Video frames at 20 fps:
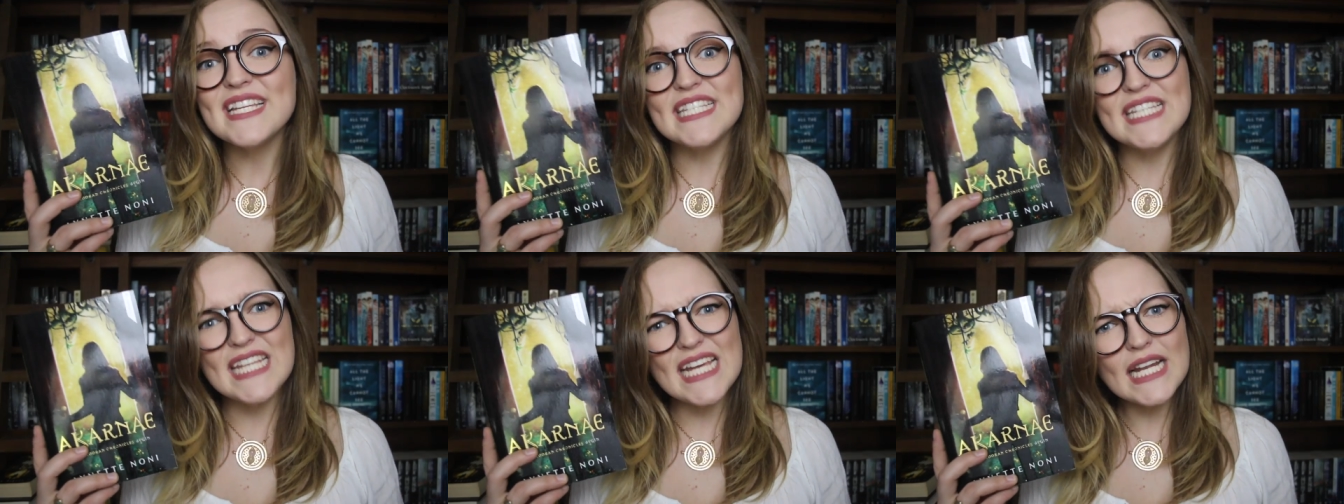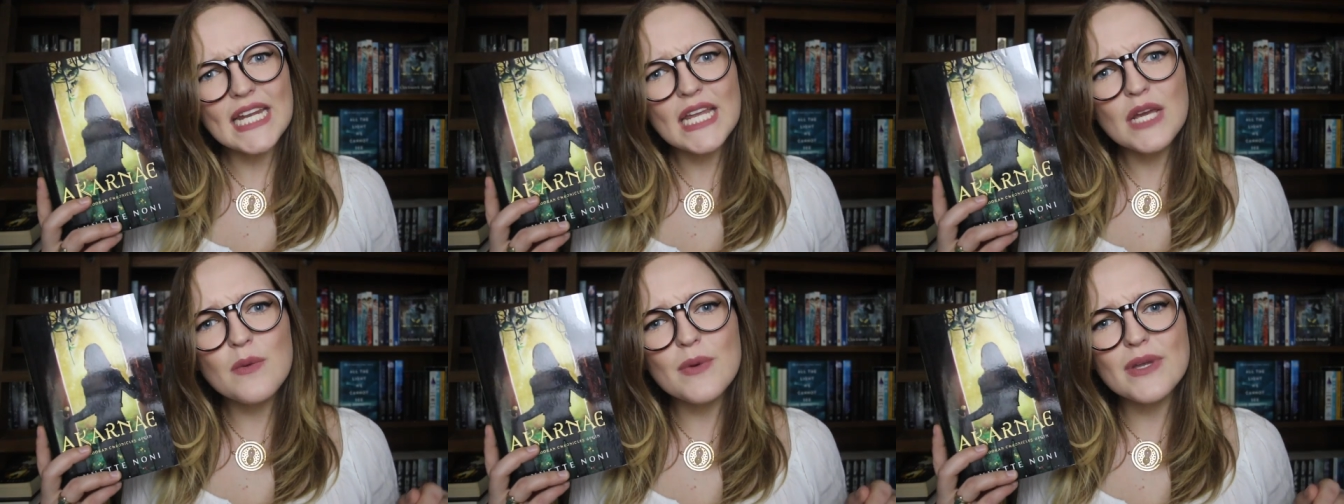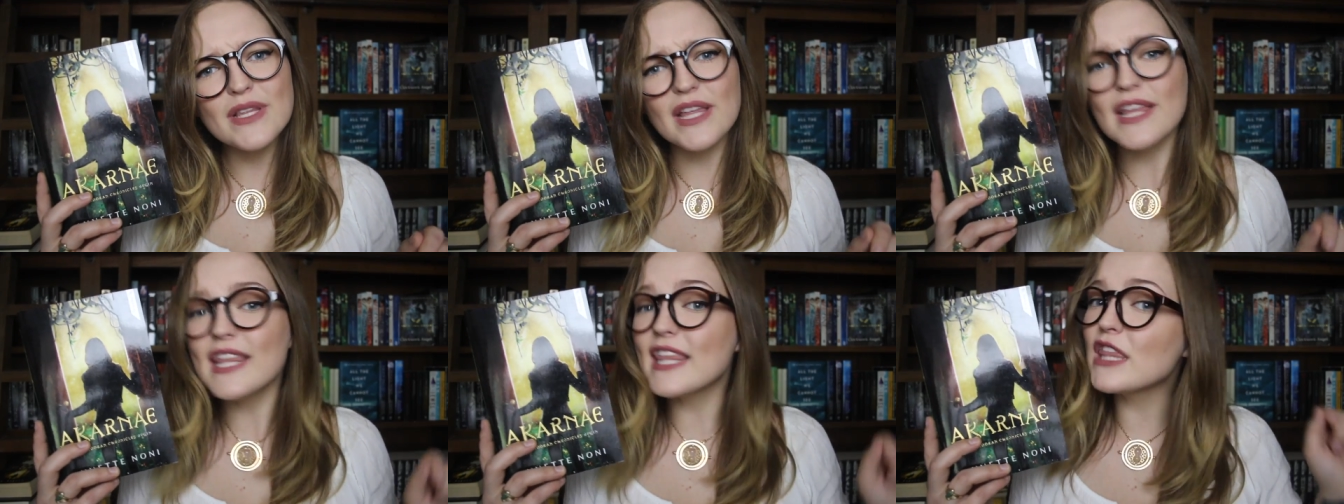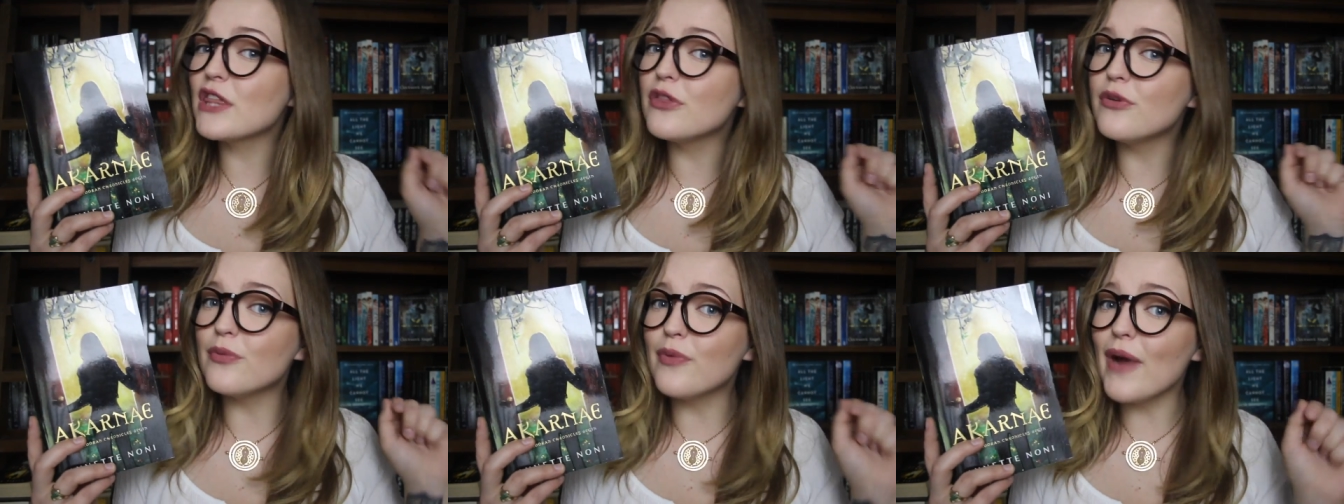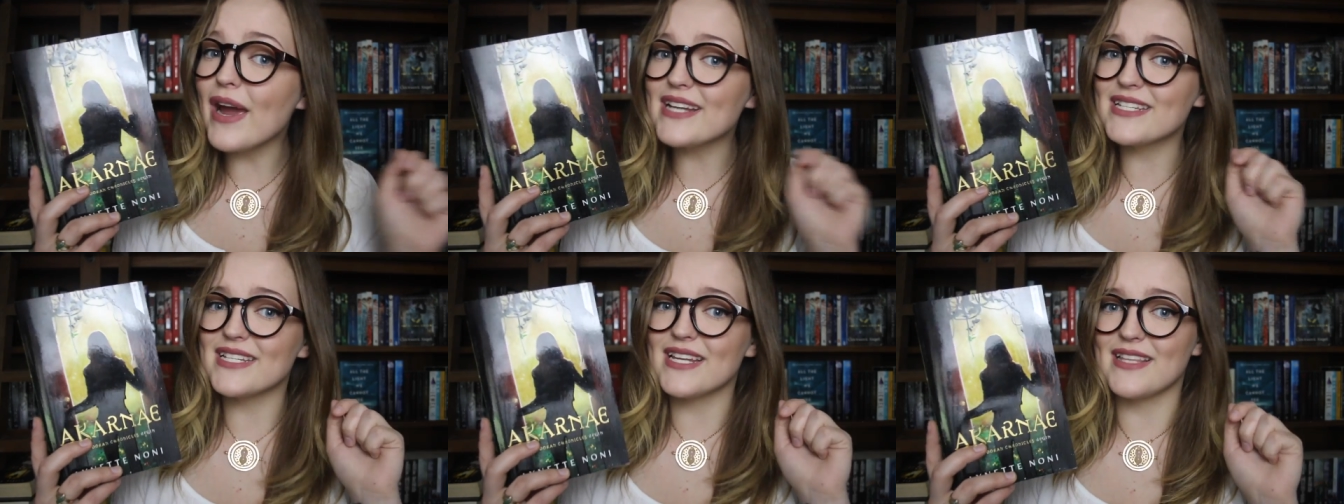dealing with a
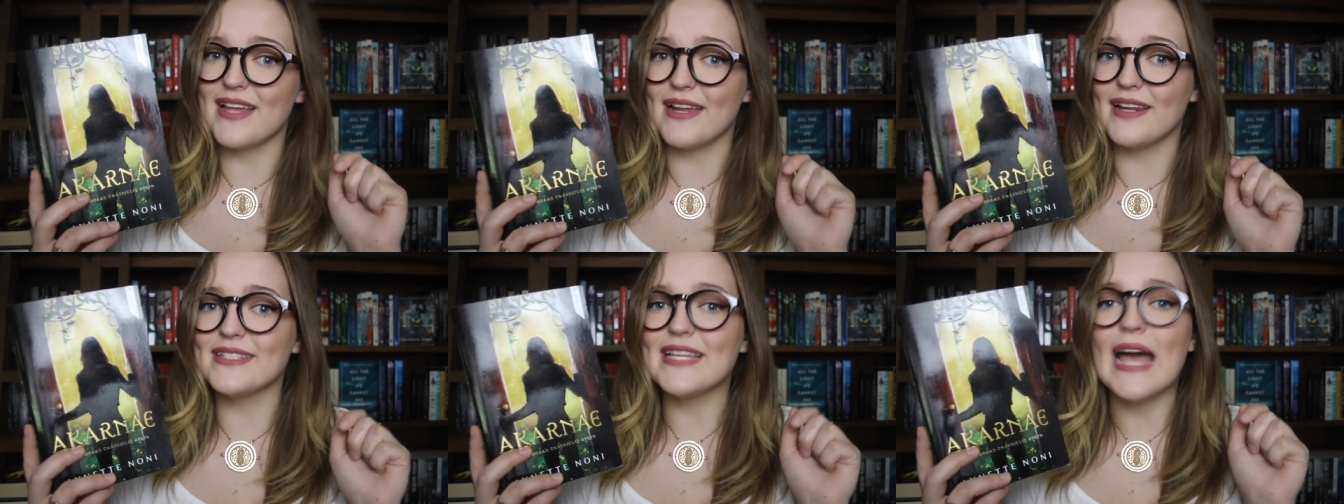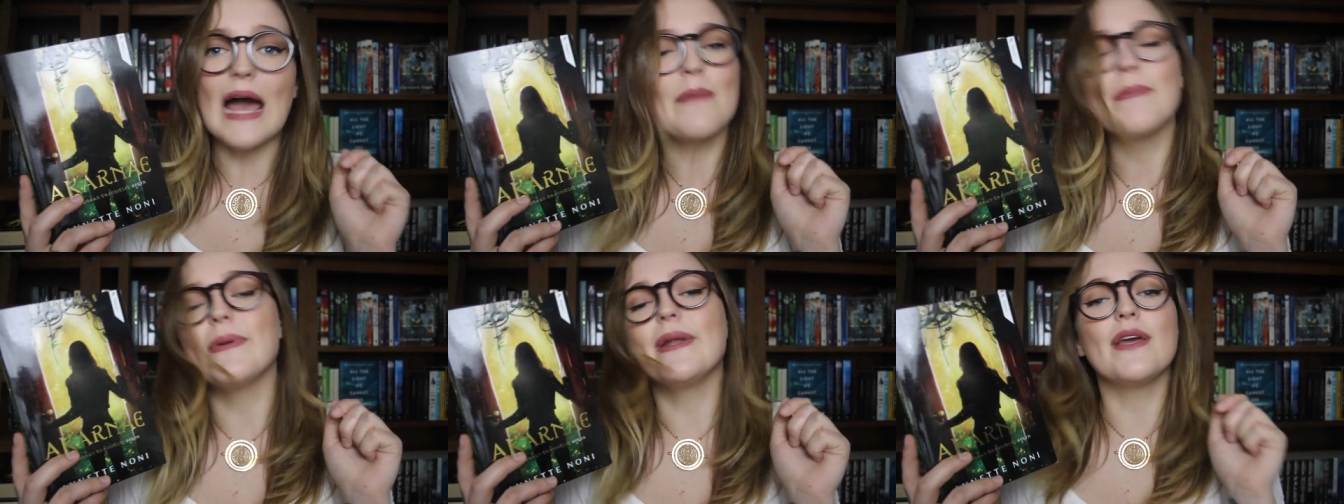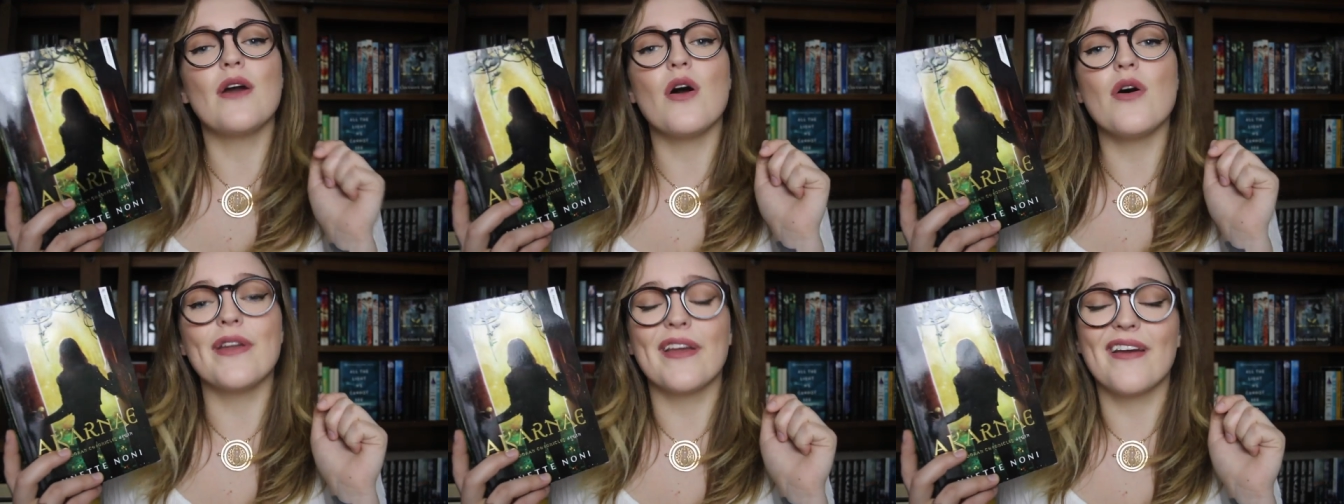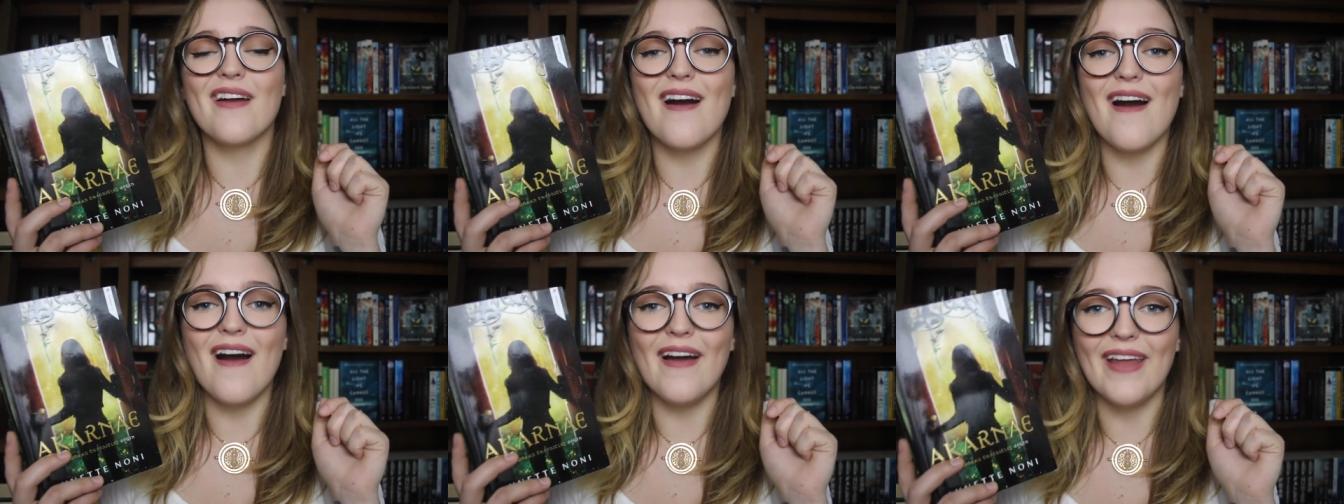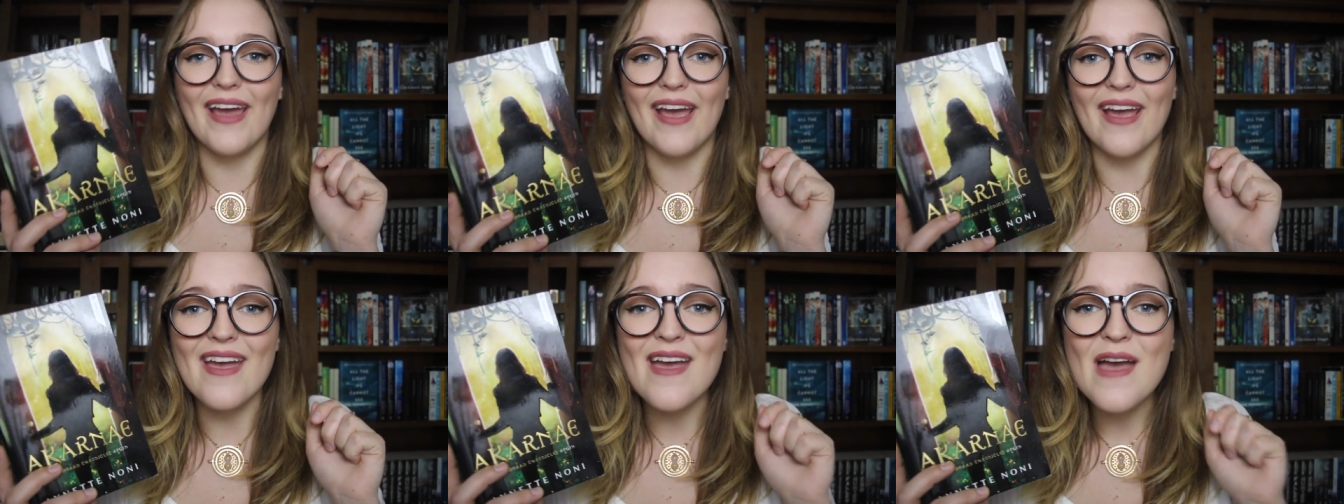threat that is happening on
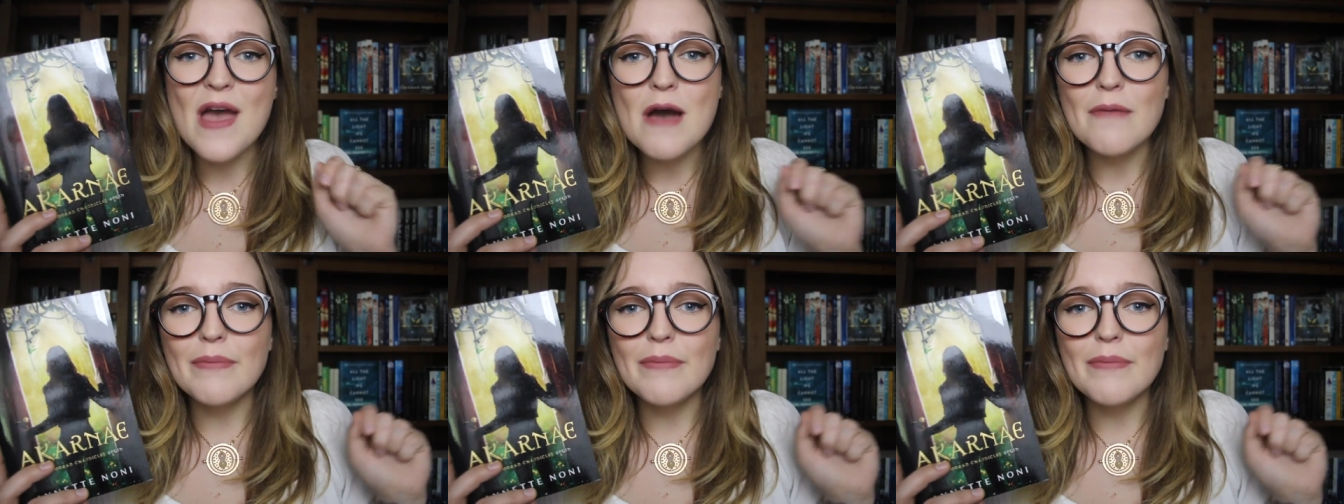Akane,